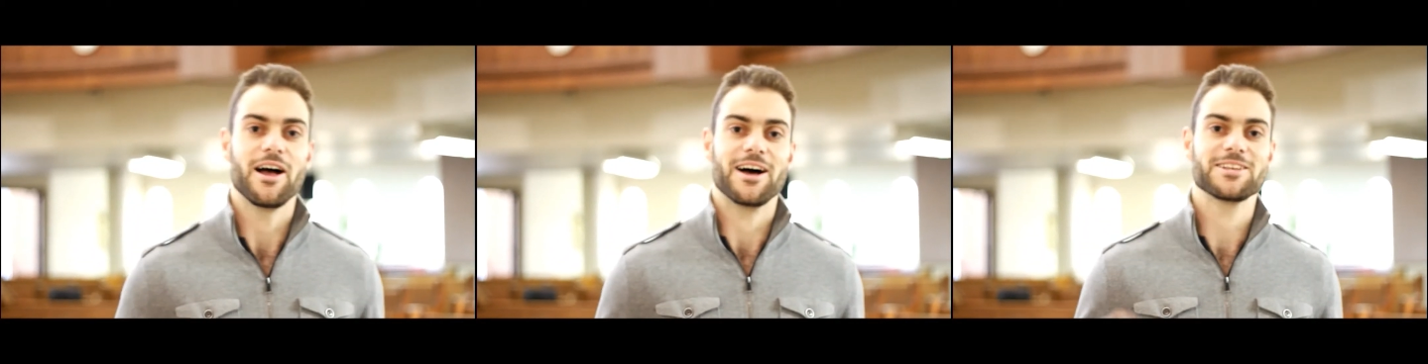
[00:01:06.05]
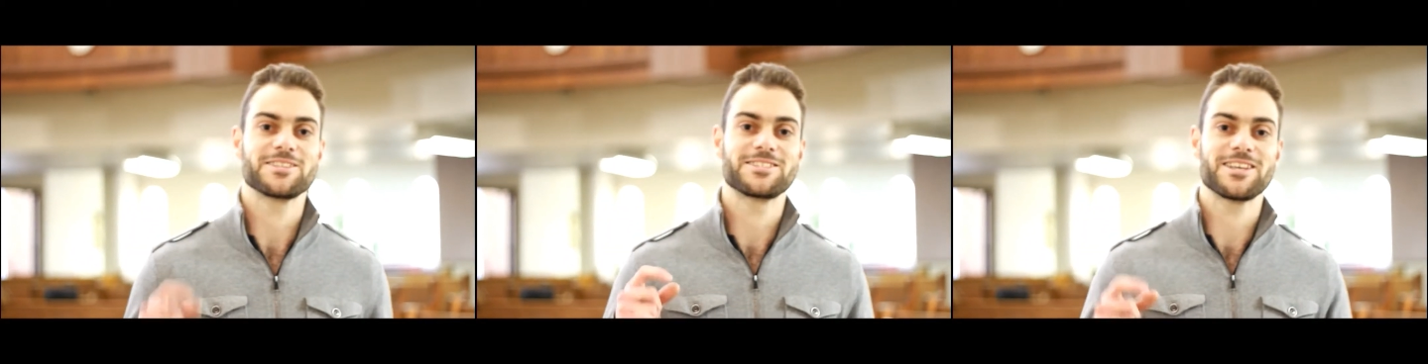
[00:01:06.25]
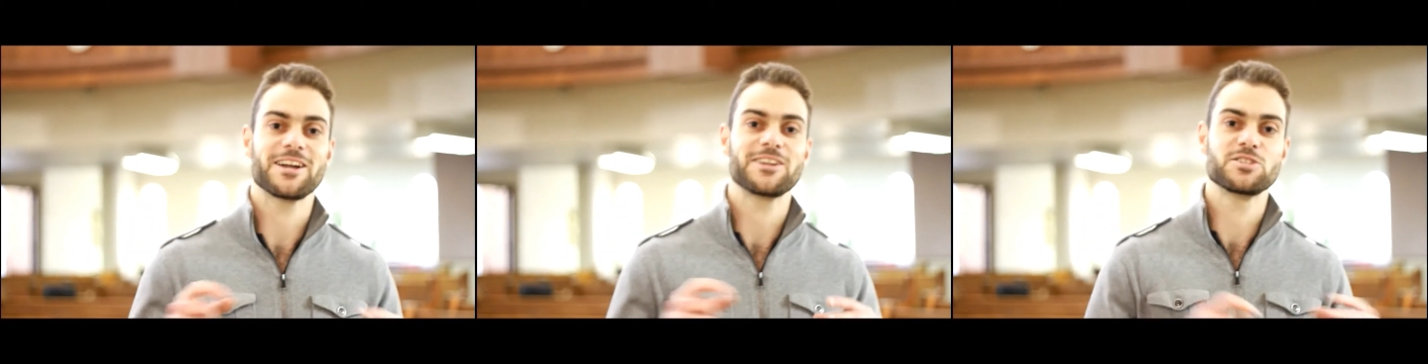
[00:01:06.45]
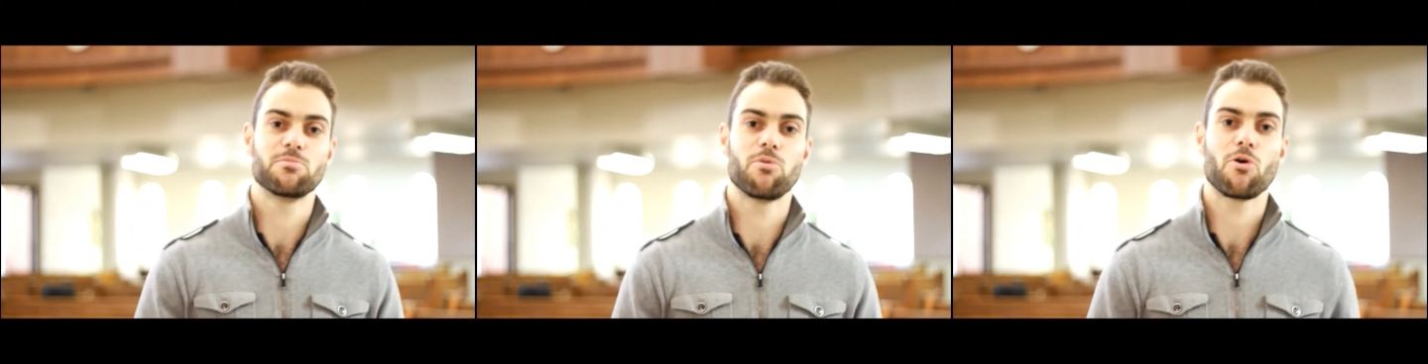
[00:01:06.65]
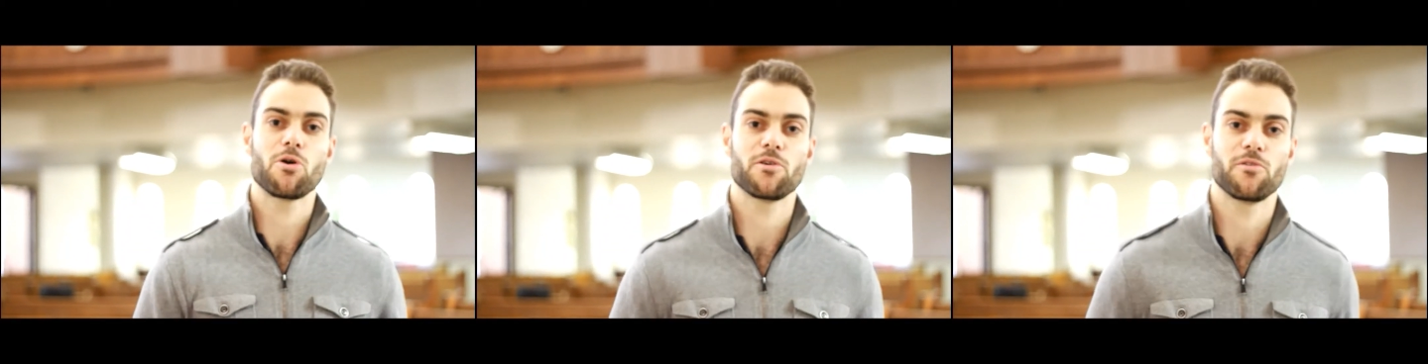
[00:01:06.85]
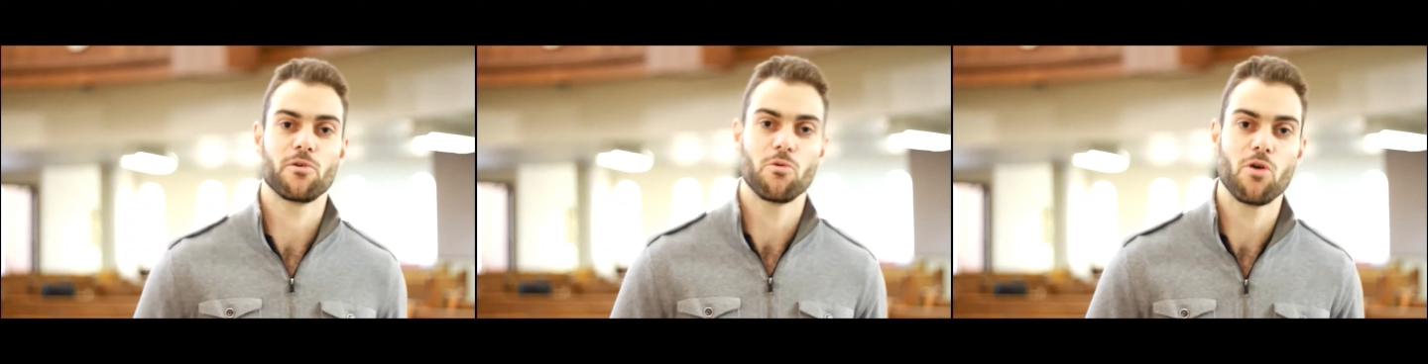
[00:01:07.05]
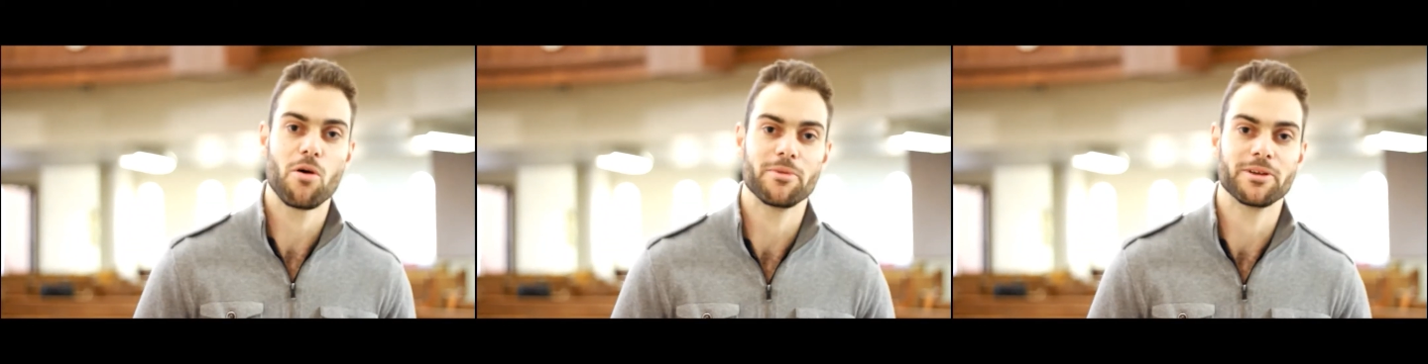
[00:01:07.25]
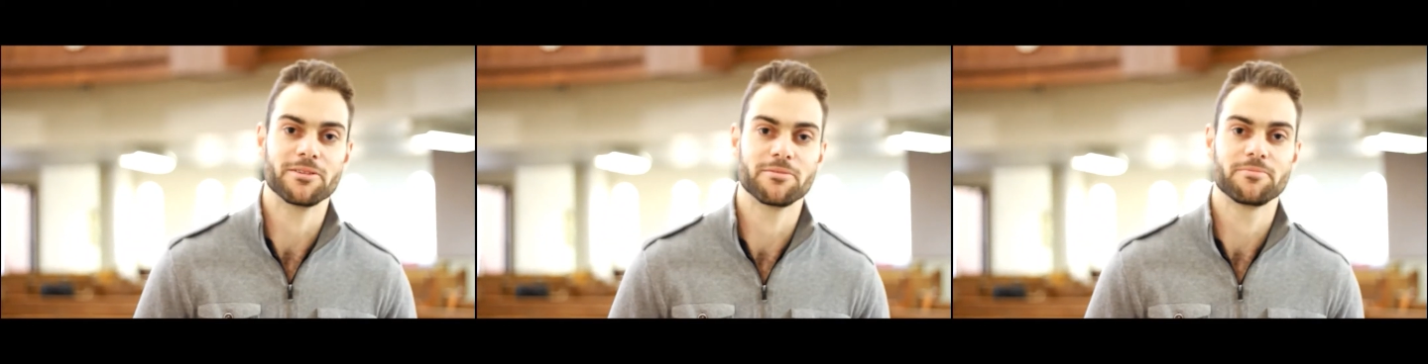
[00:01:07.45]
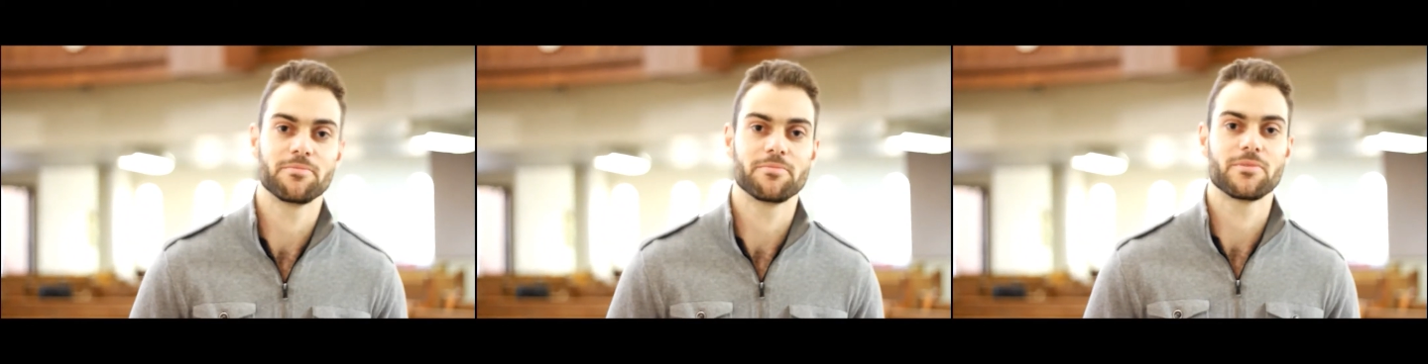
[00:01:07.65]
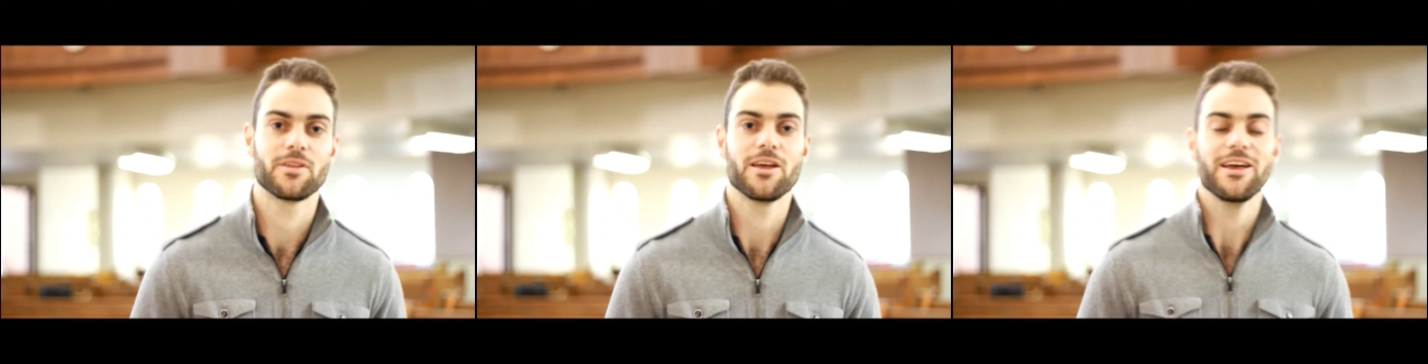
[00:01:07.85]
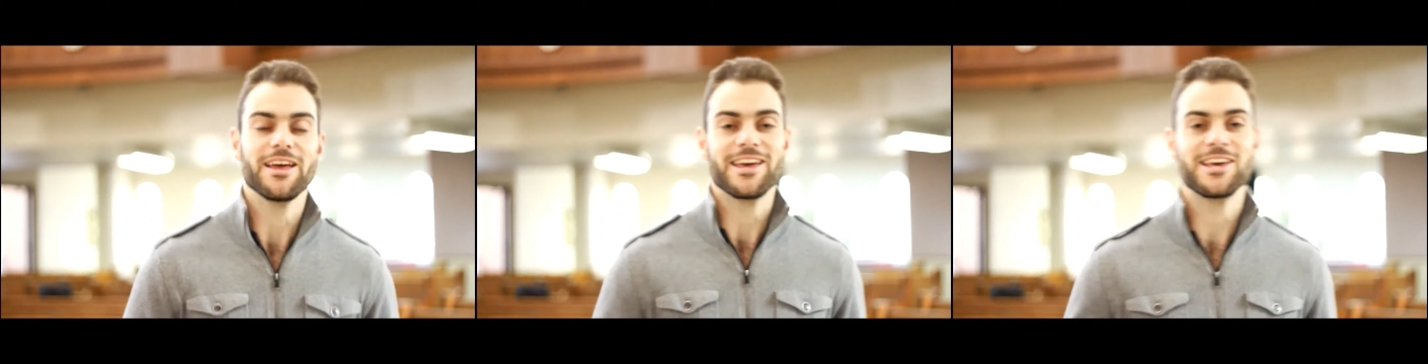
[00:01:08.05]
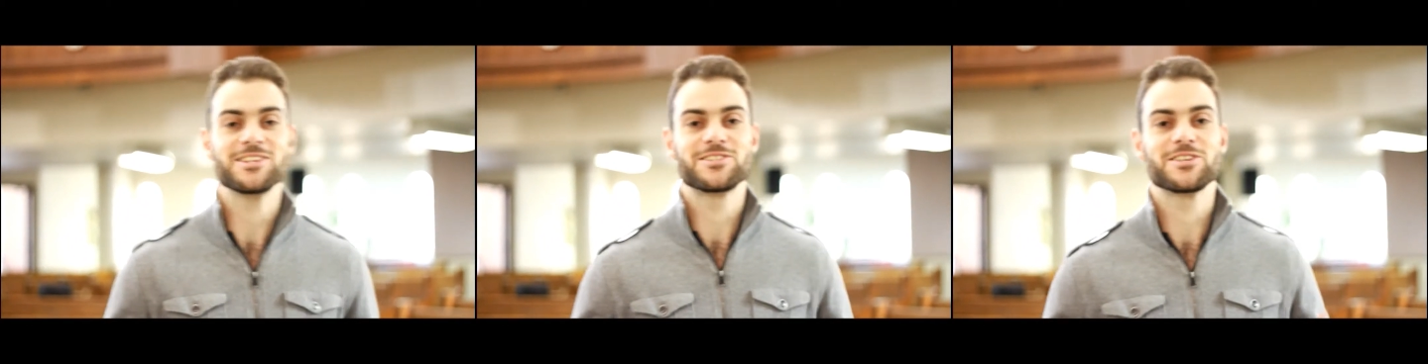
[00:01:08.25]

A son is born of a woman. He's